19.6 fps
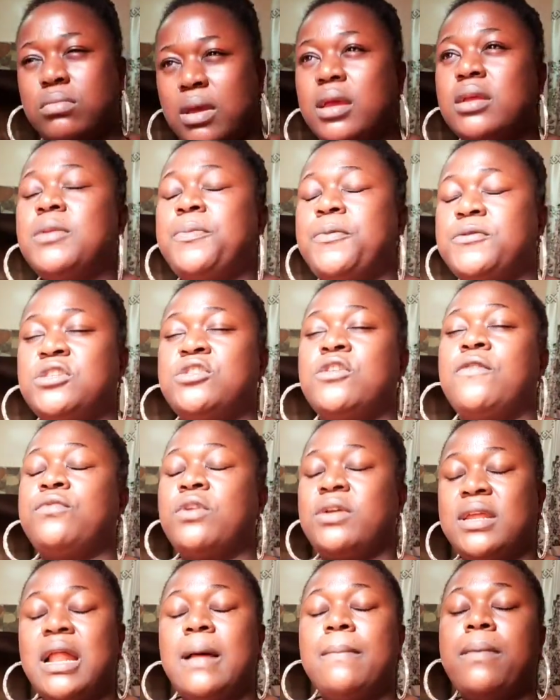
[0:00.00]
in the process of
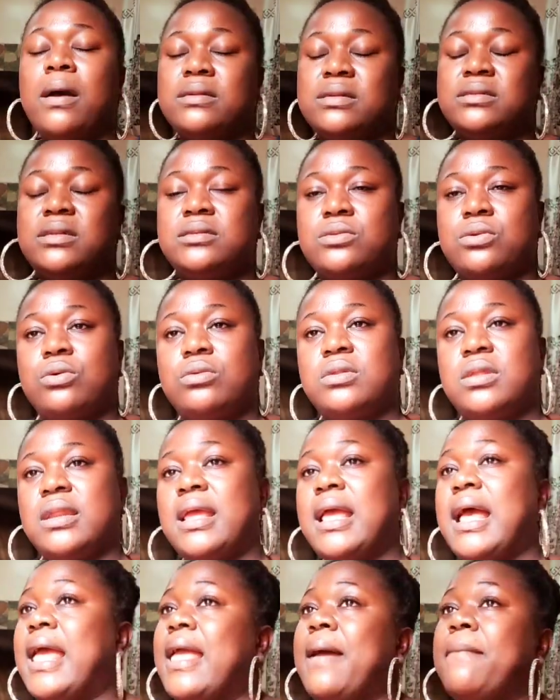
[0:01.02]
talking about this
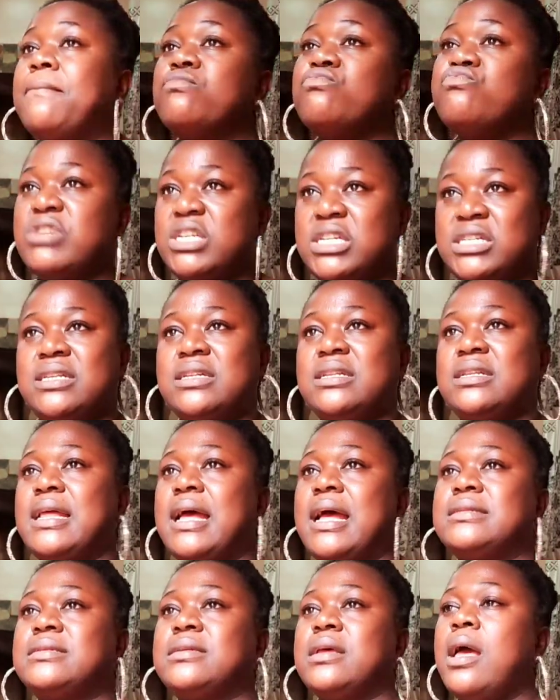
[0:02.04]
country, I am wishing
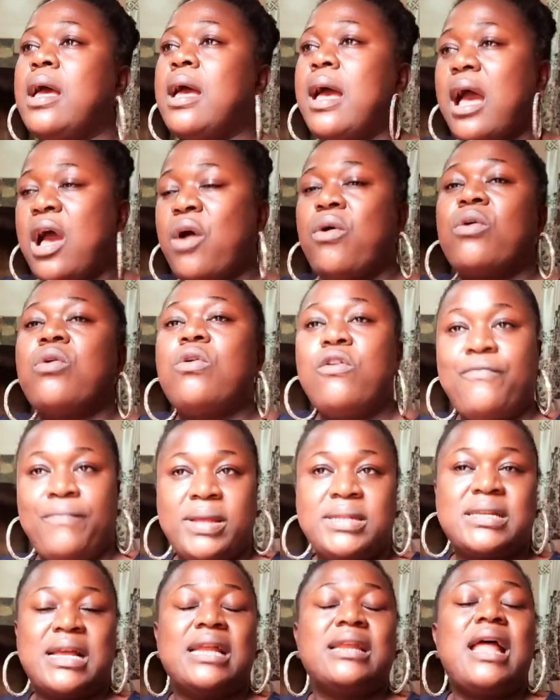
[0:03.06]
that our
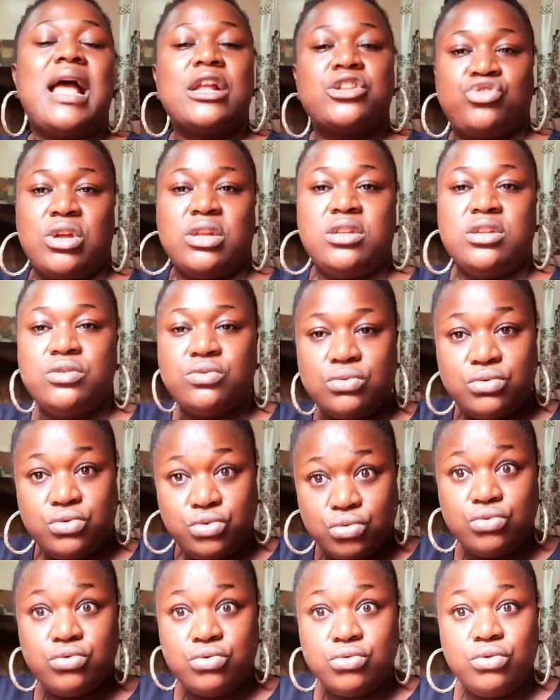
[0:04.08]
government can actually
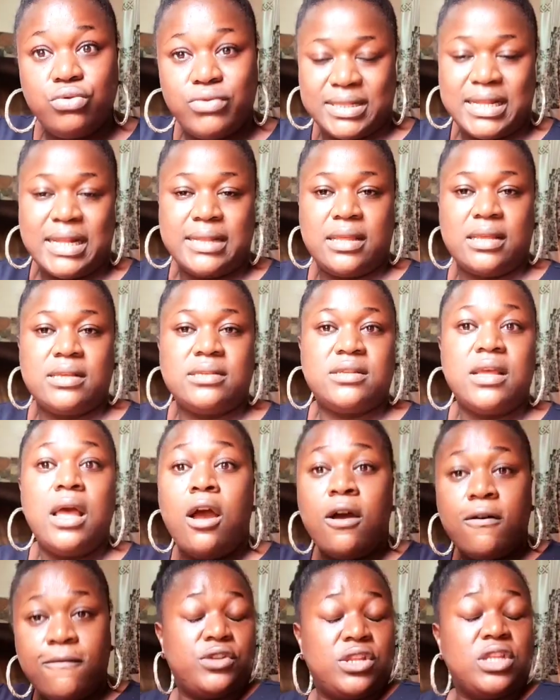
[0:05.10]
do greater things
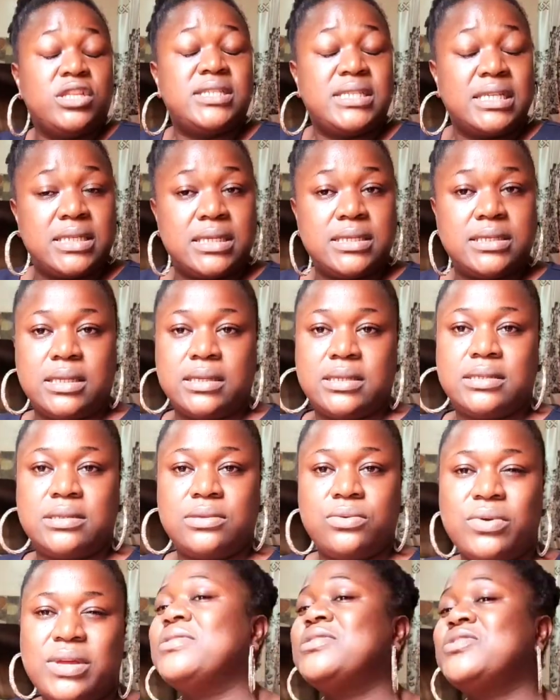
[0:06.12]
for the
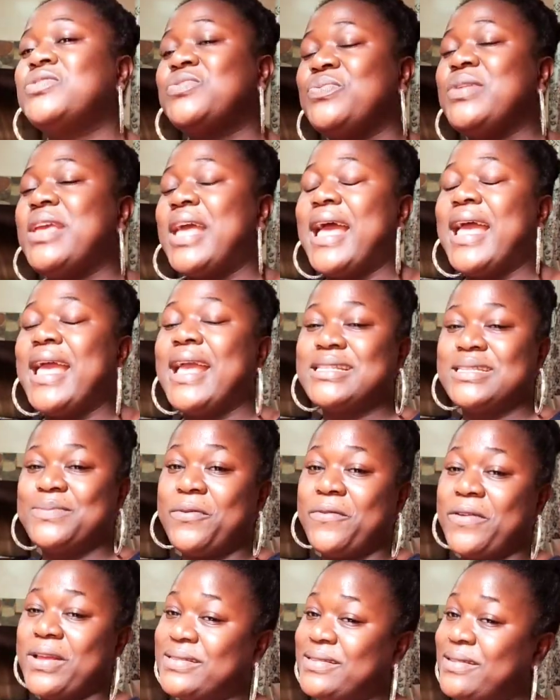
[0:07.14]
citizens. What we are
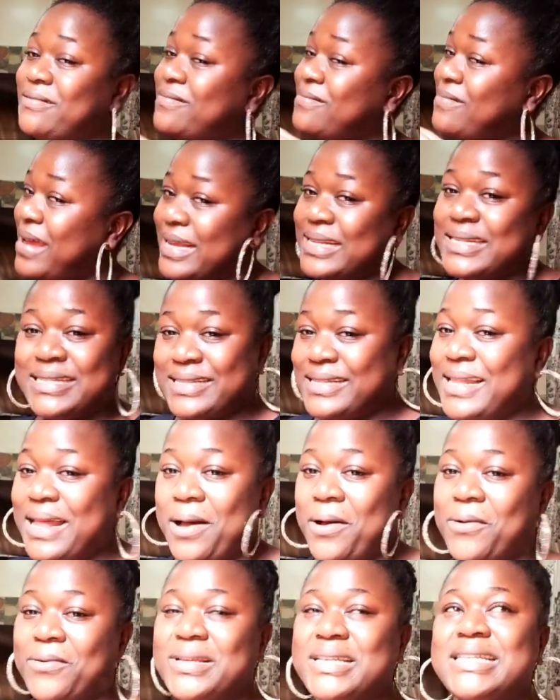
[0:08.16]
experiencing right
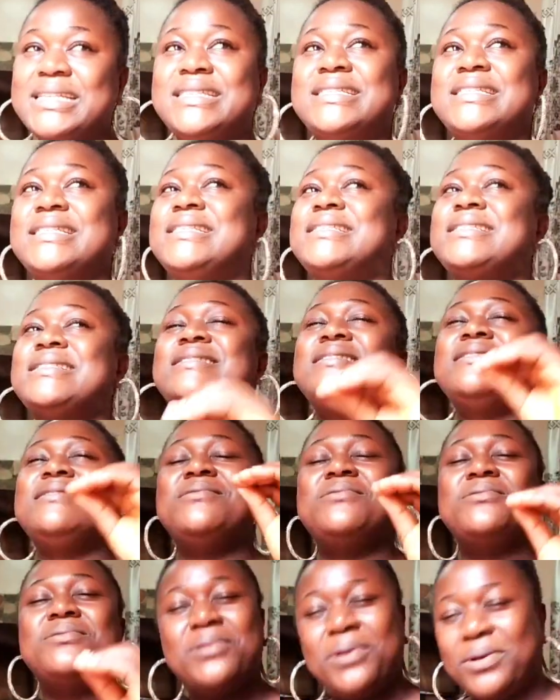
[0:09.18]
now, it is
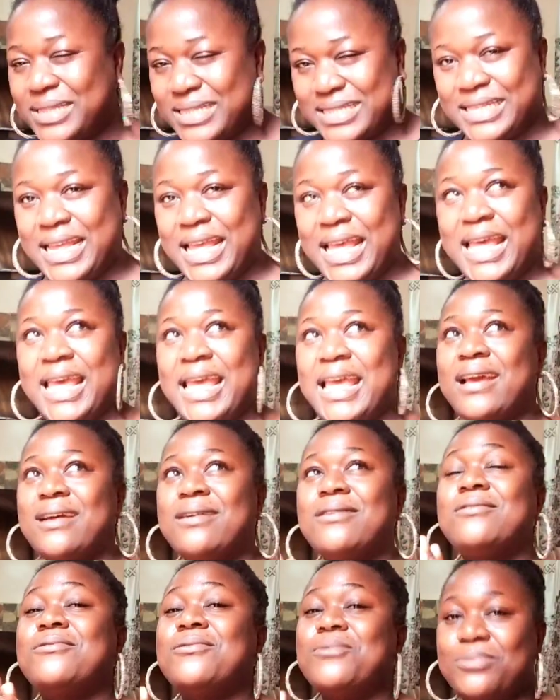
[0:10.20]
not
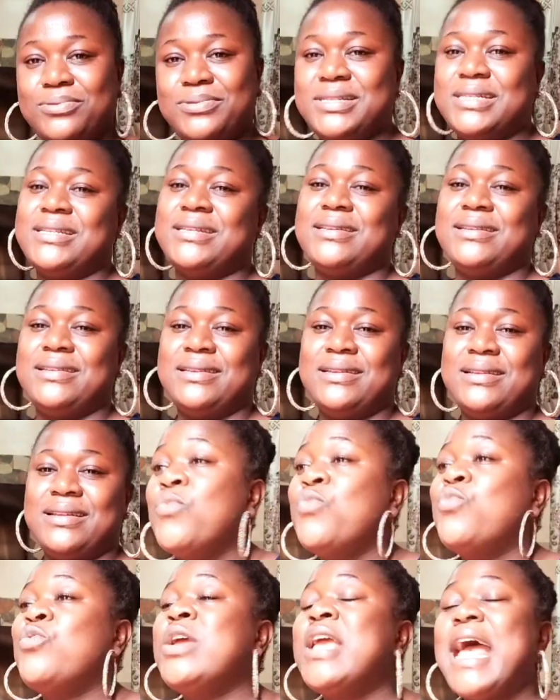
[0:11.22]
good.
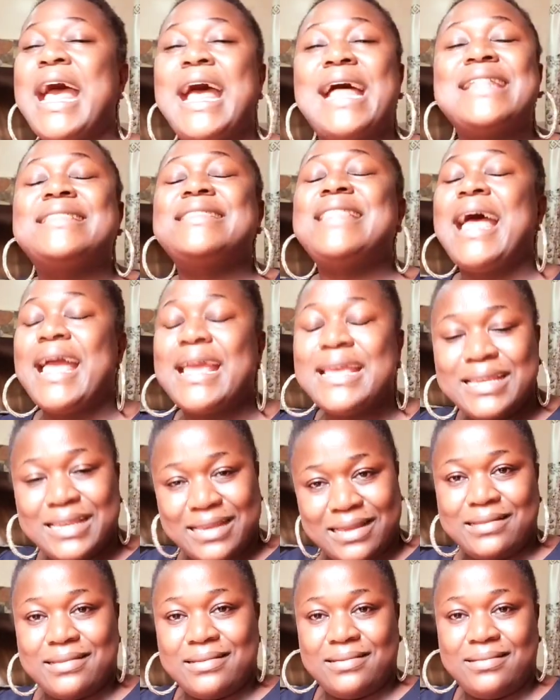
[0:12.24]
We are
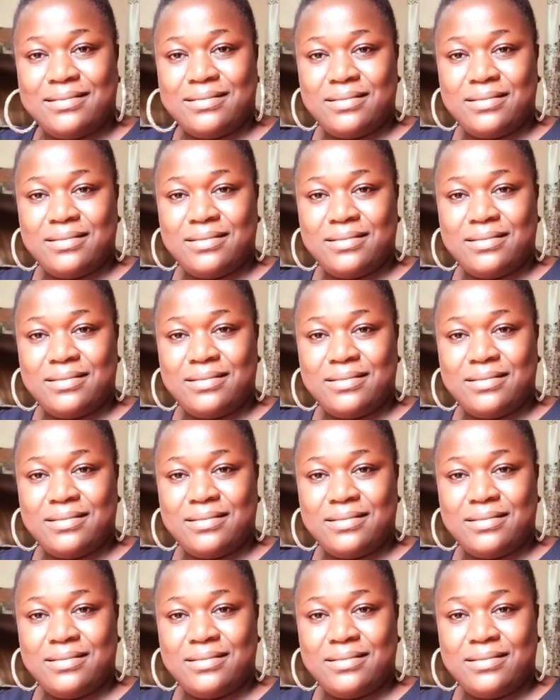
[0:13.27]
dying.